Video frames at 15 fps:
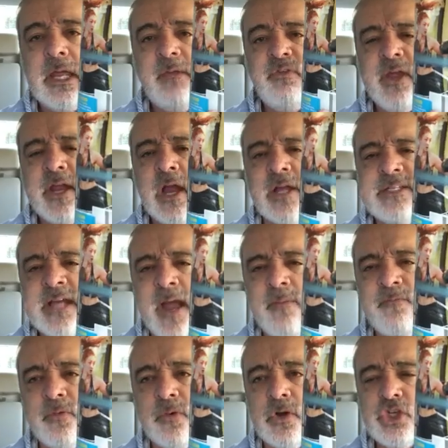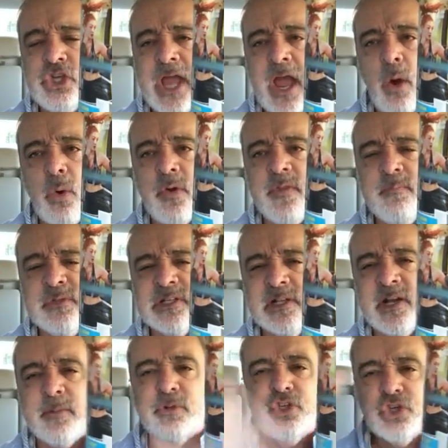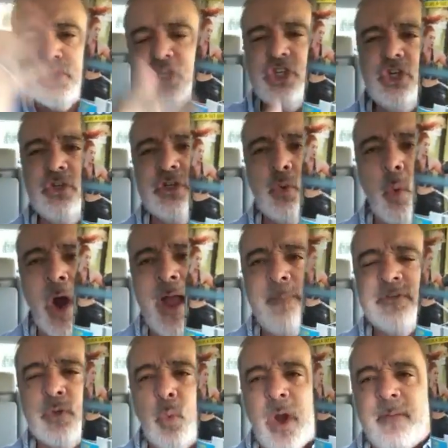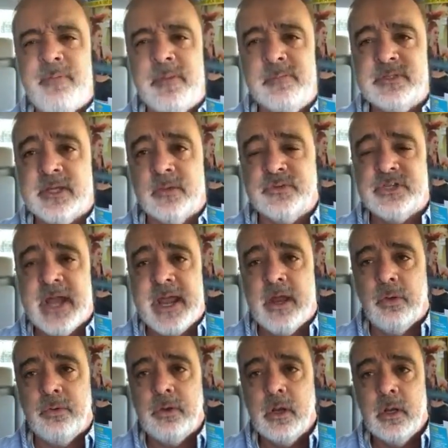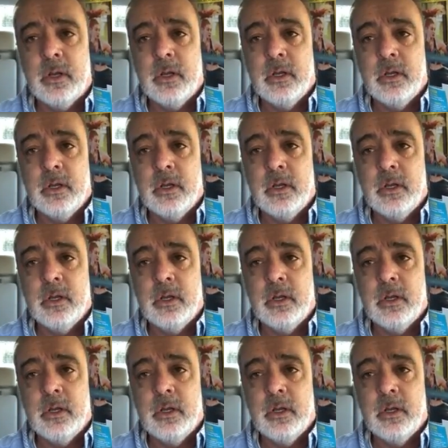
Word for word: If you ain't got time for a shower, them celebrities are just using wipes and wiping themselves down.